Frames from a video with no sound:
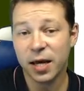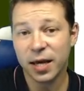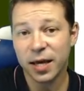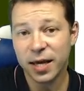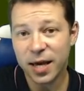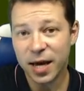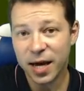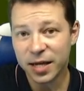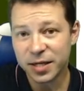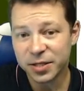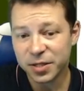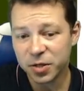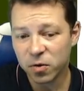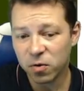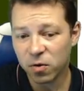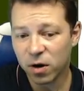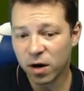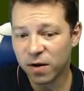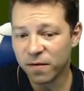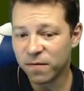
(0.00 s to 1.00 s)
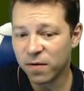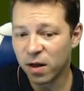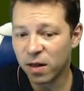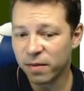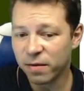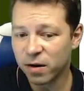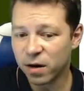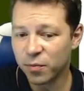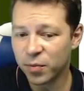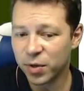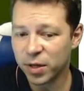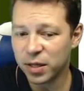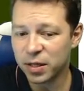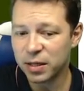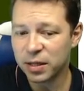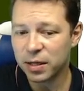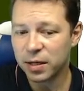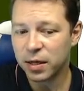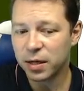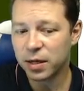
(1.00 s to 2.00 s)
Yes, you are
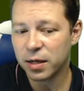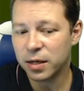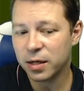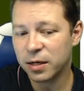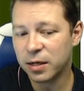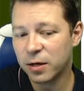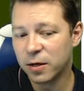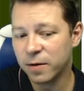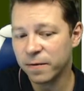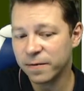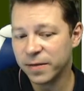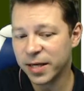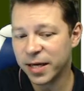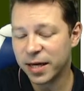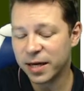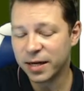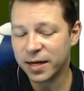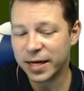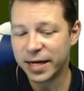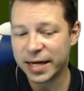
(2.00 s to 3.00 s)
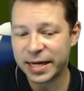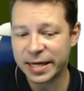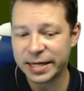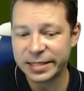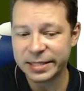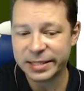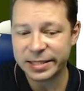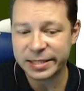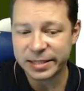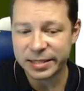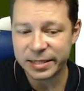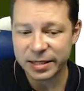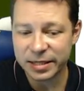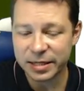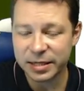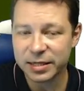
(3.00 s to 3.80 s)
vulnerable. On the other hand,